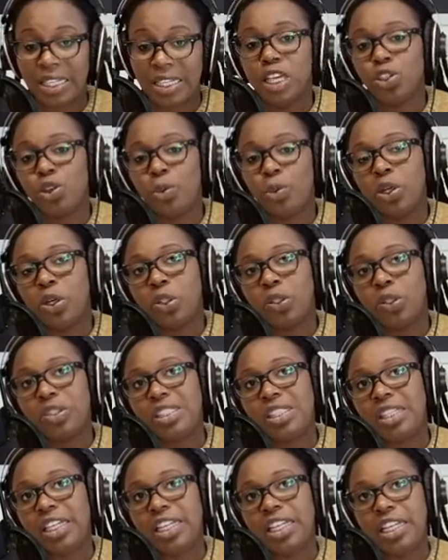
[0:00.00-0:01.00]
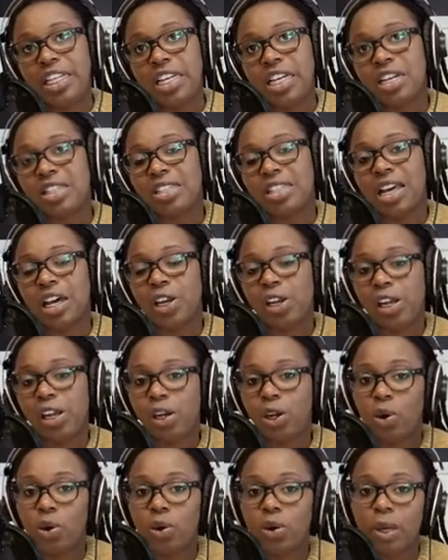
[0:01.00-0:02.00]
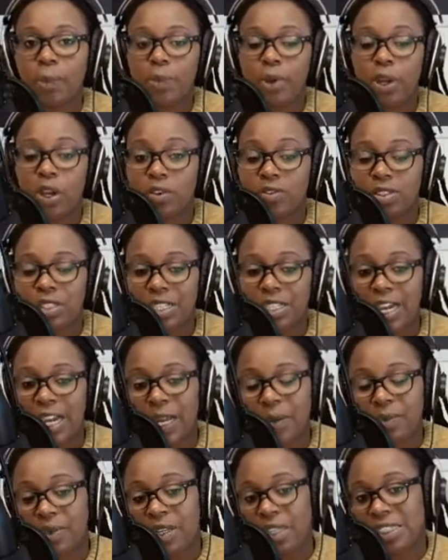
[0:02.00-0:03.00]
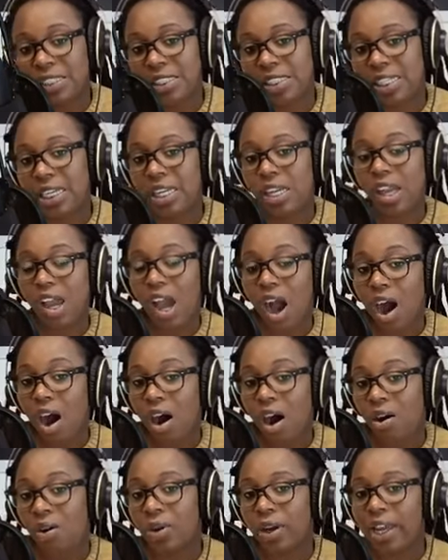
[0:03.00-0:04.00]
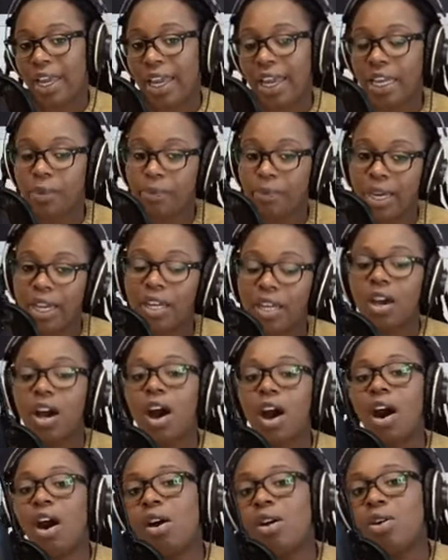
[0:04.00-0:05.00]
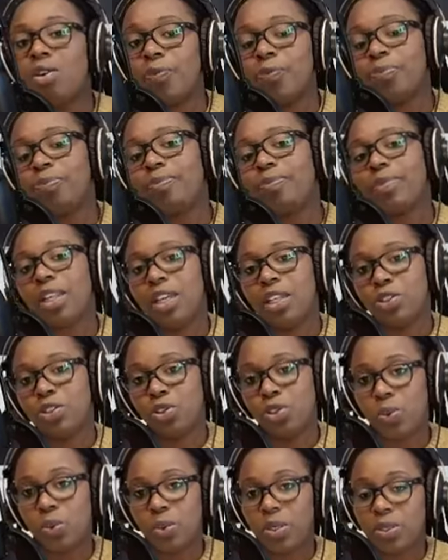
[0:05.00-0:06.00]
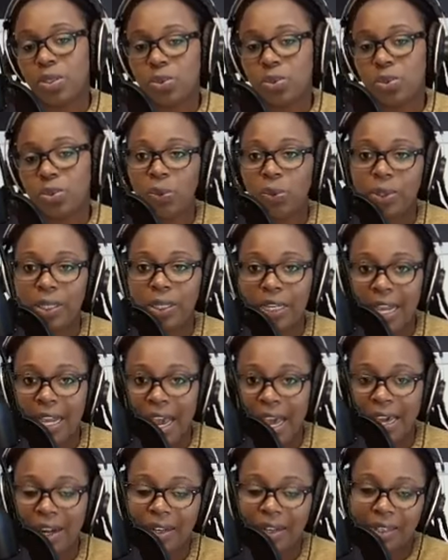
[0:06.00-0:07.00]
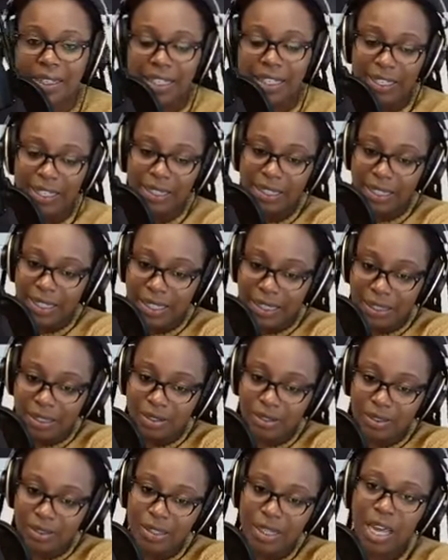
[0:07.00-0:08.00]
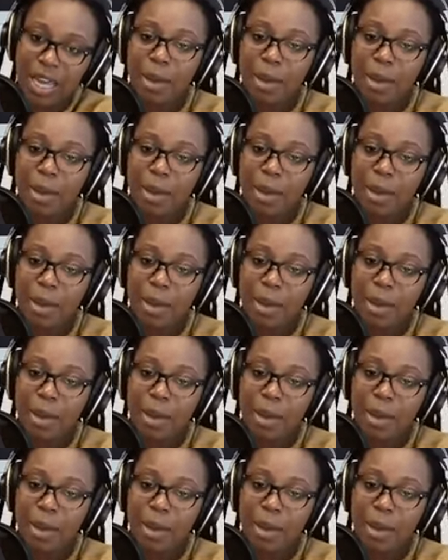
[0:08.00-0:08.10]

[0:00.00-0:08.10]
So because years are a longer period of time, they say al. Ik ben al zo en zo jaren in Nederland.